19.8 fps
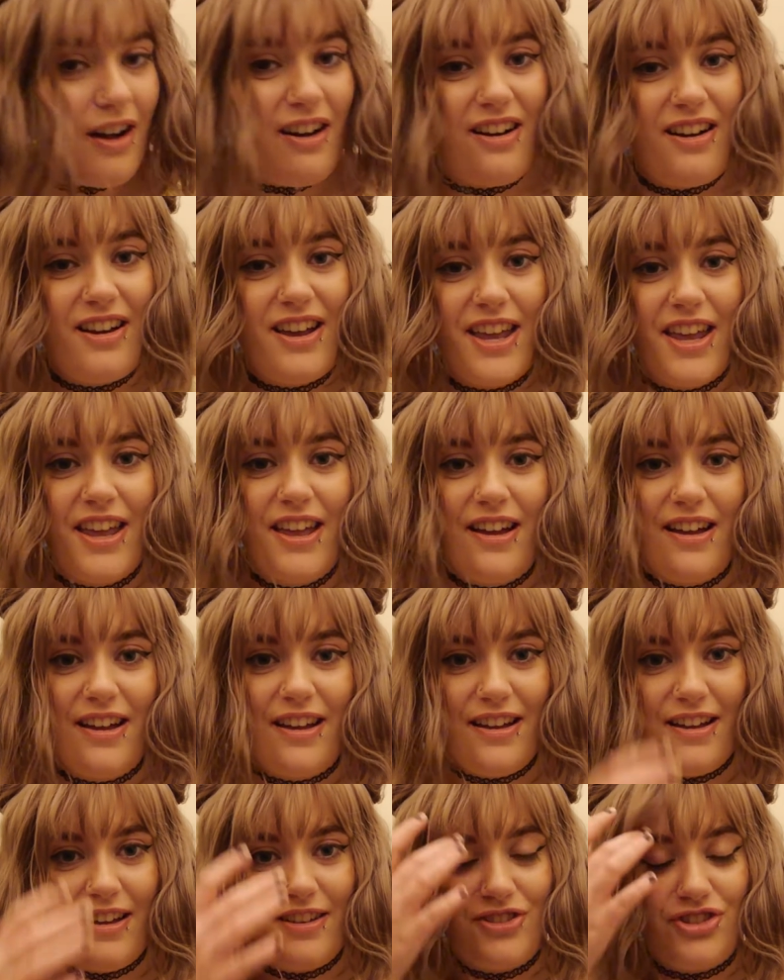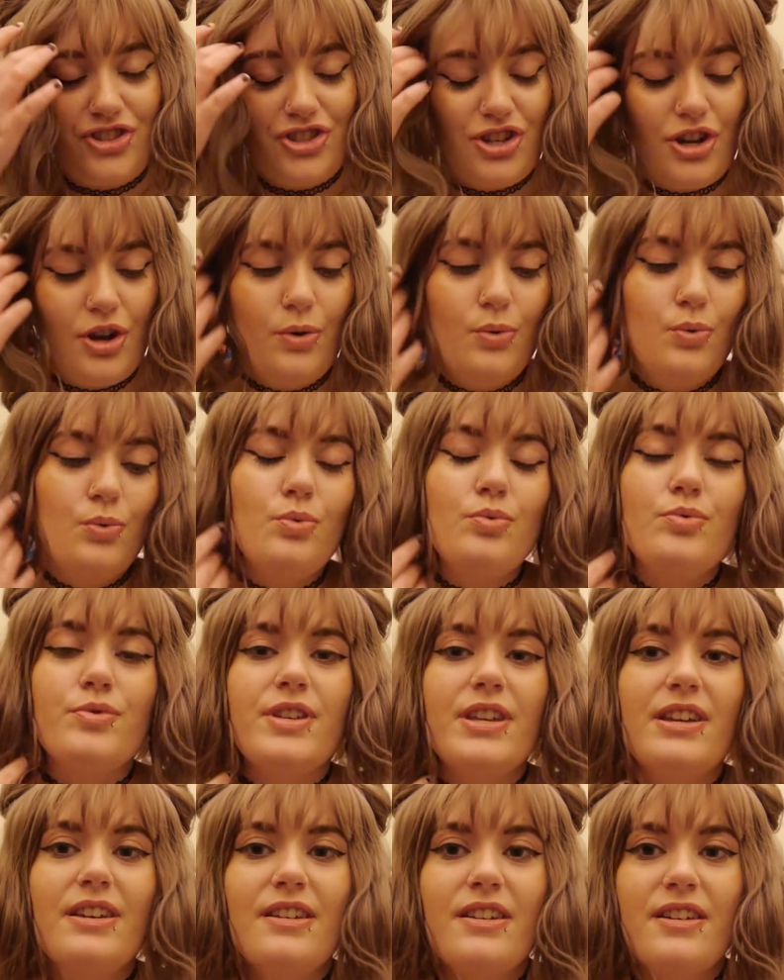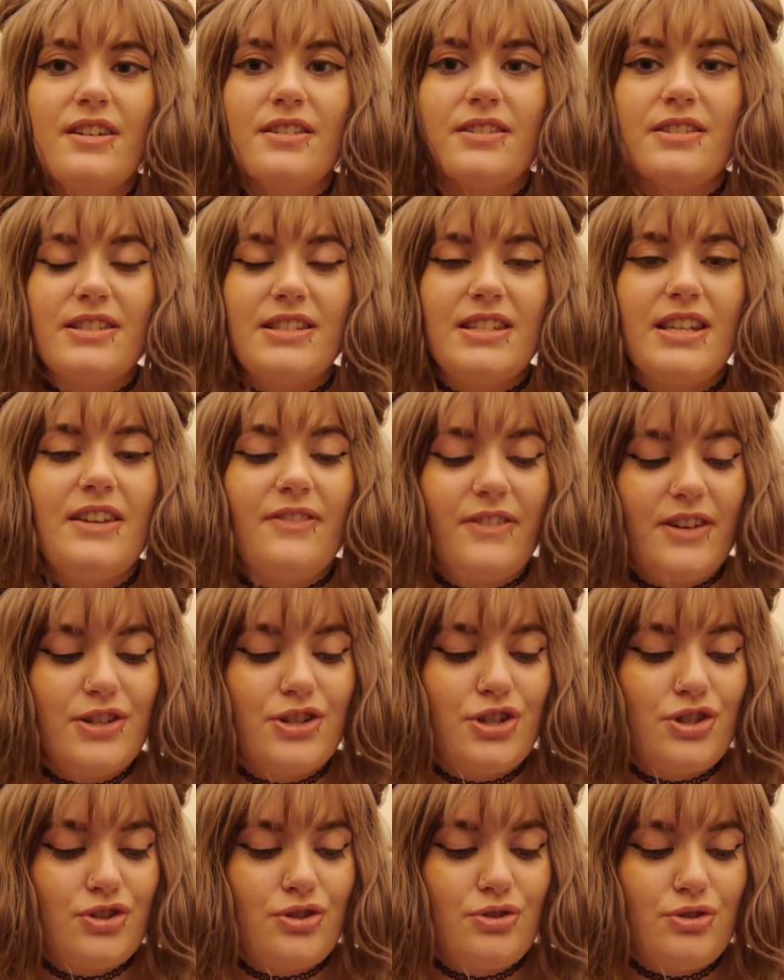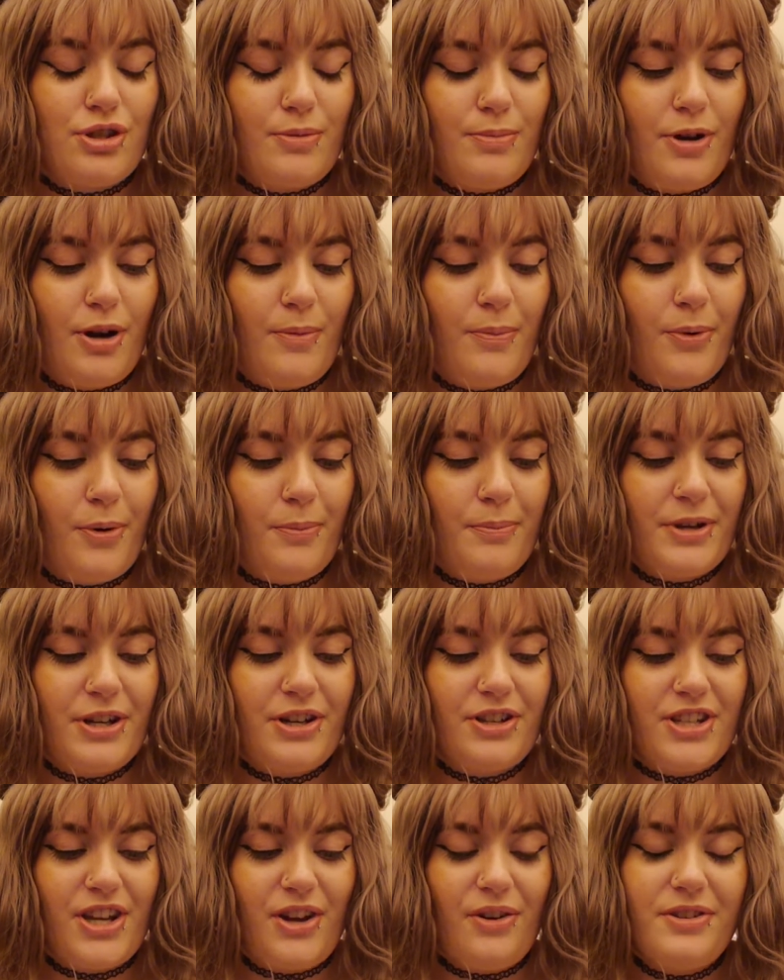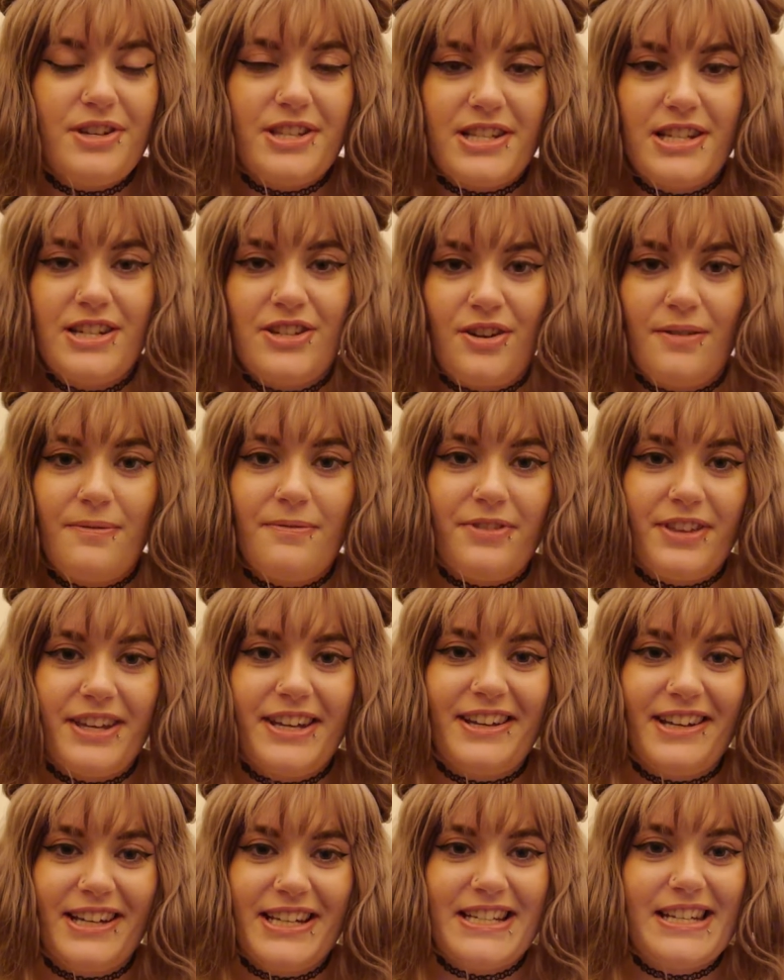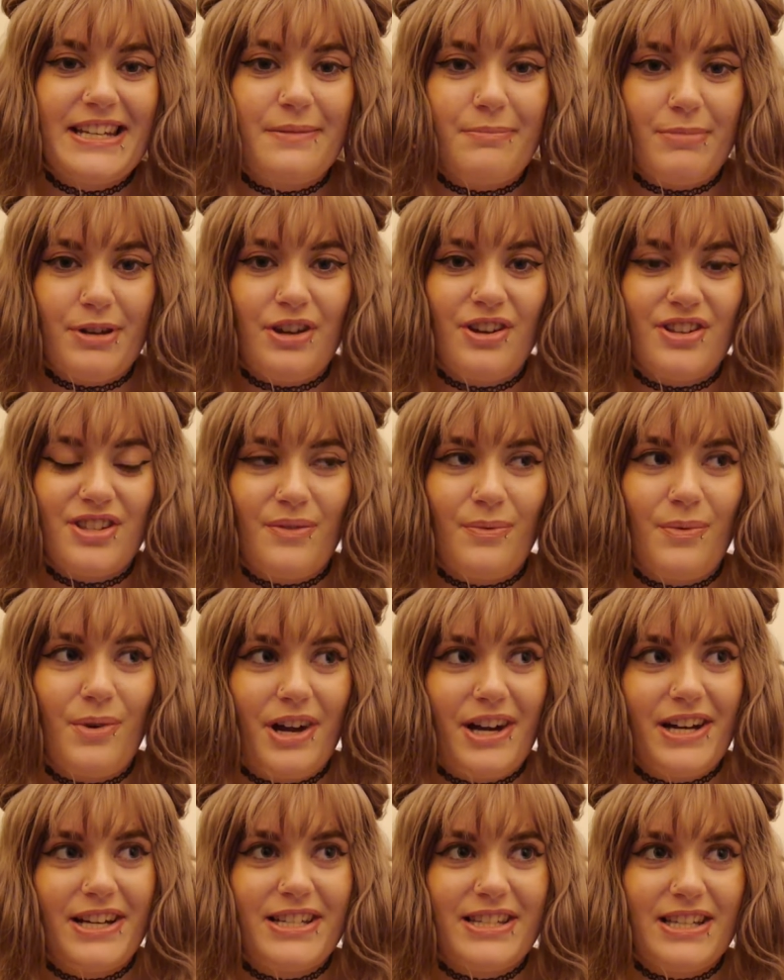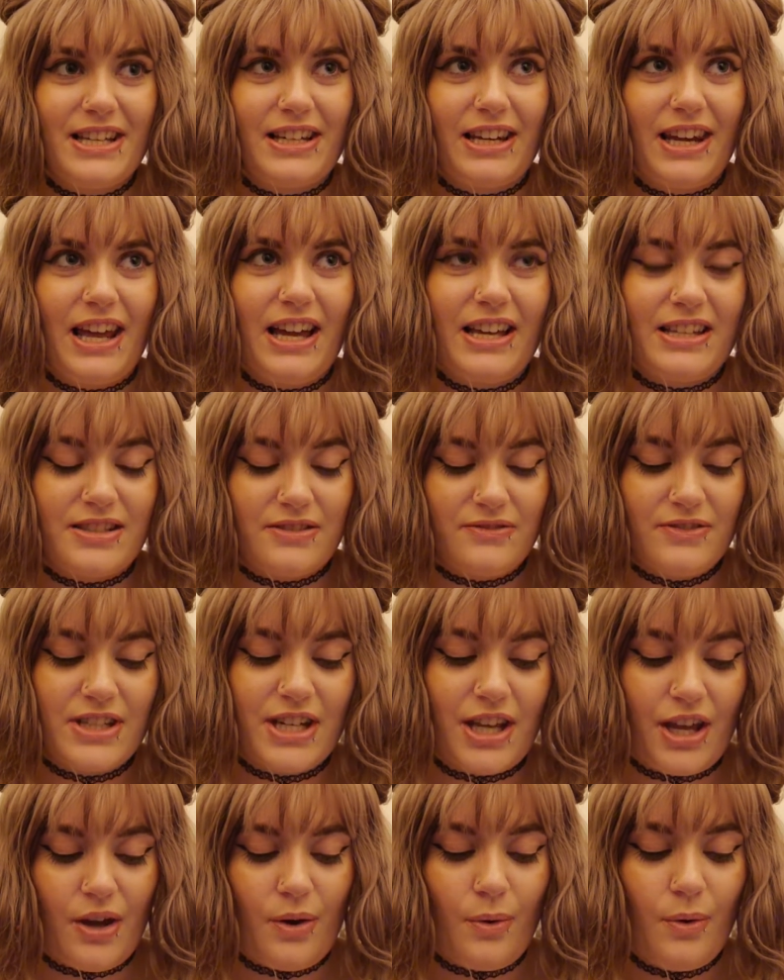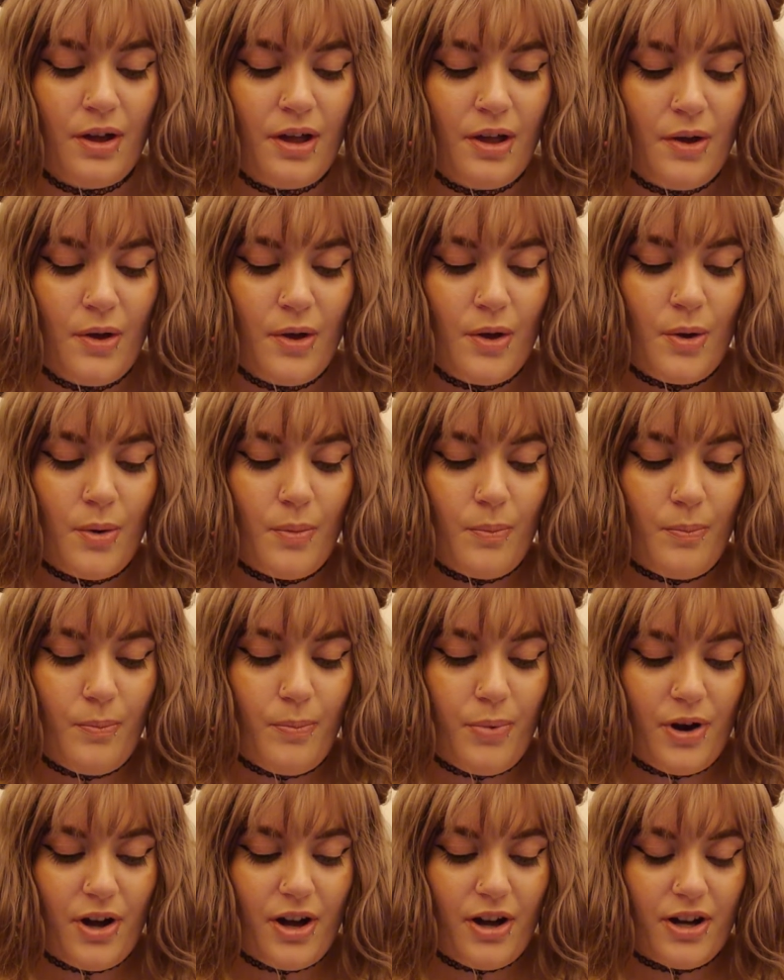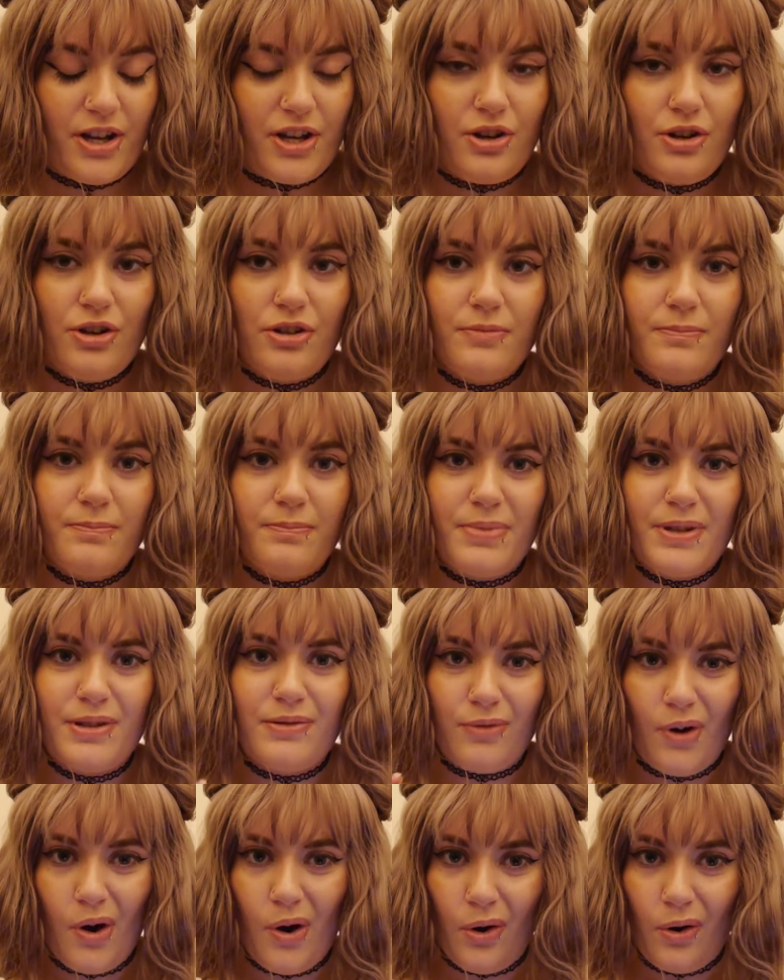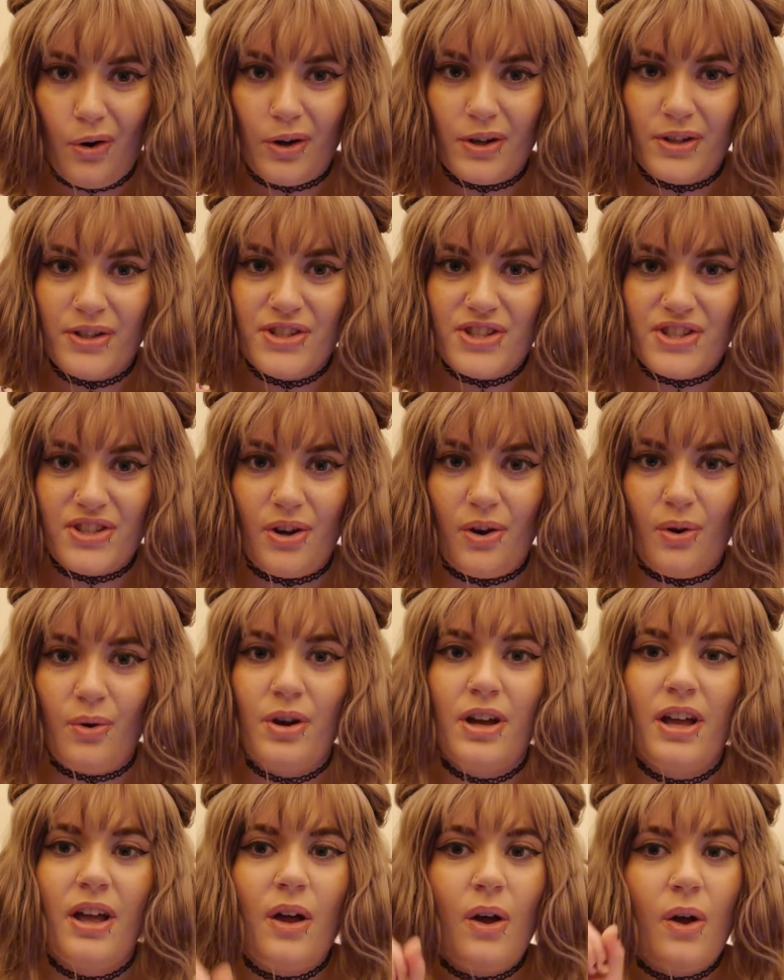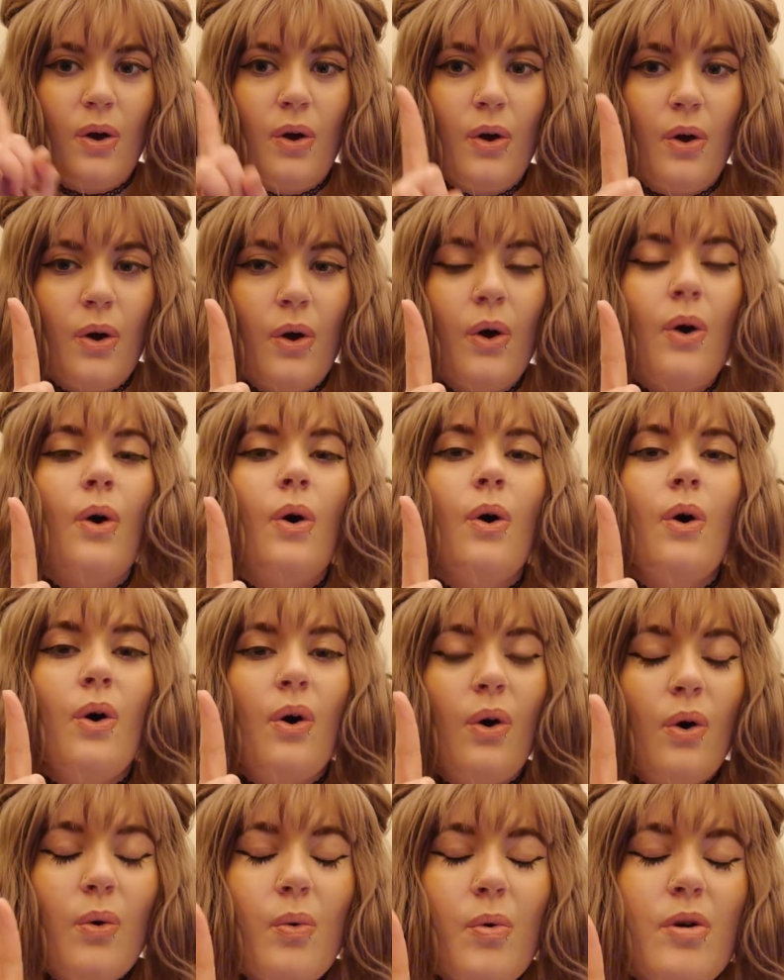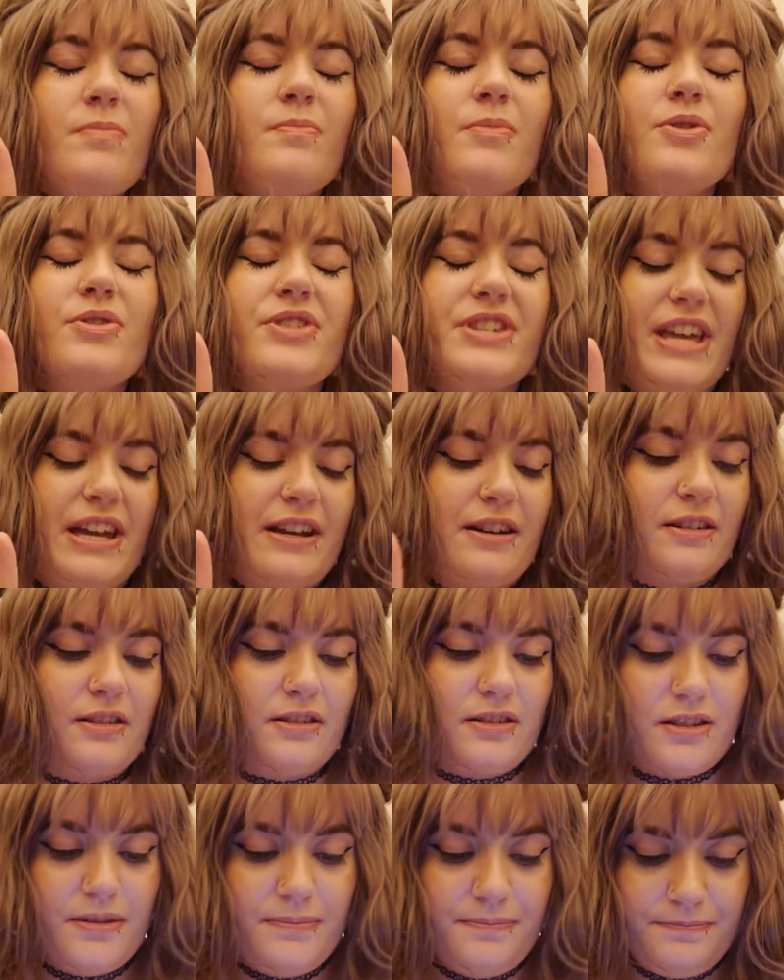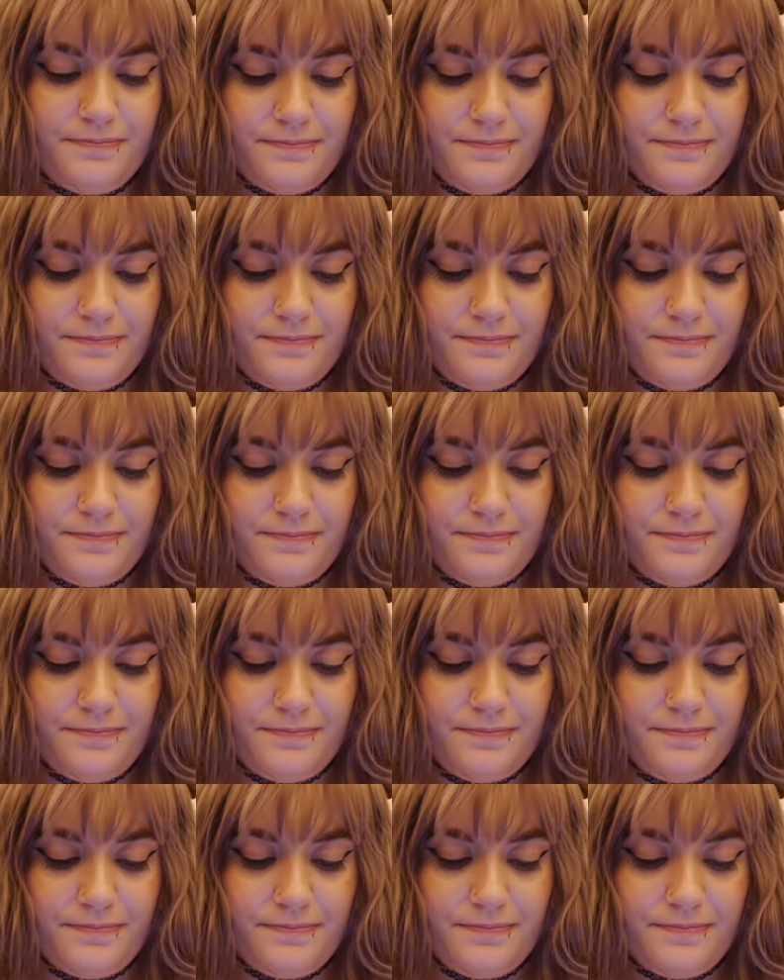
I chose to see if I did choose the purple one, because I honestly don't think I did because of what I said last video. But I could be wrong, so one more second.